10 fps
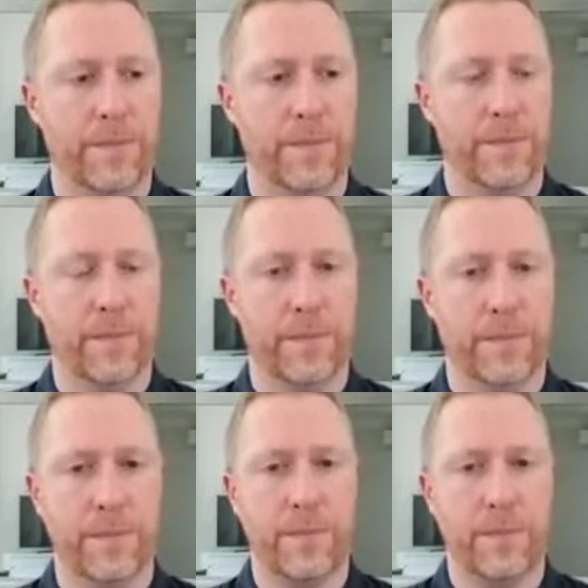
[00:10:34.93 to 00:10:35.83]

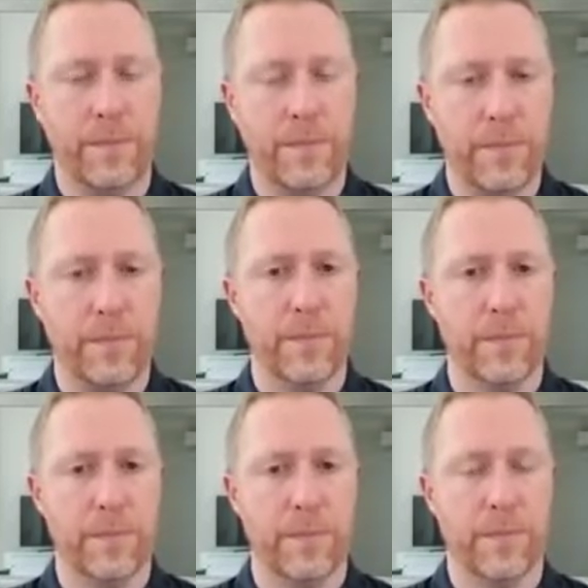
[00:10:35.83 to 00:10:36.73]

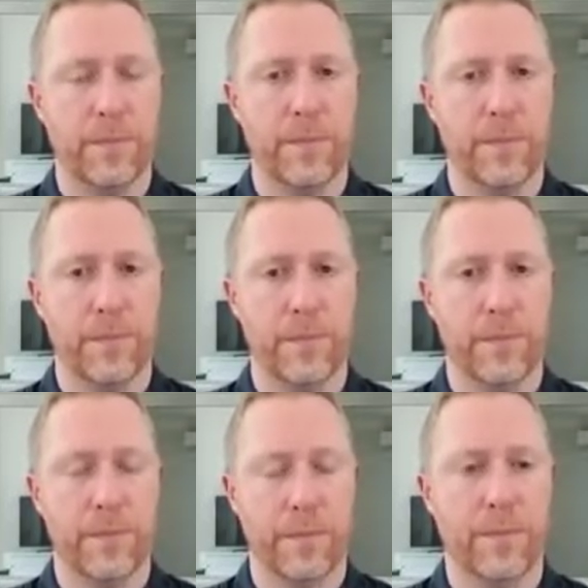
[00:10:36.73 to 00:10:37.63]

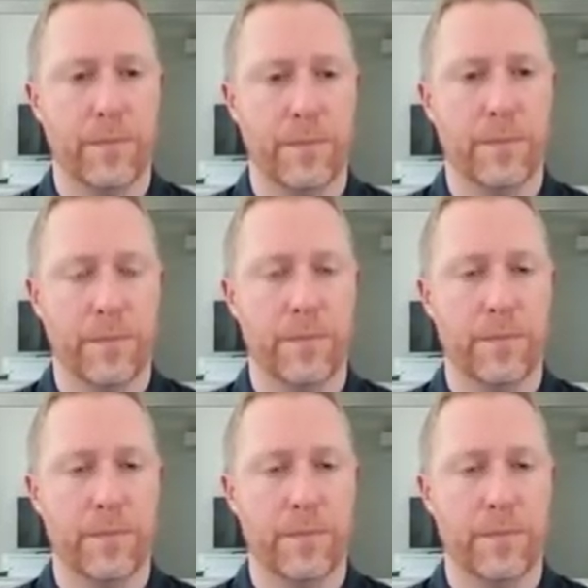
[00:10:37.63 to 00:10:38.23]
(not speaking)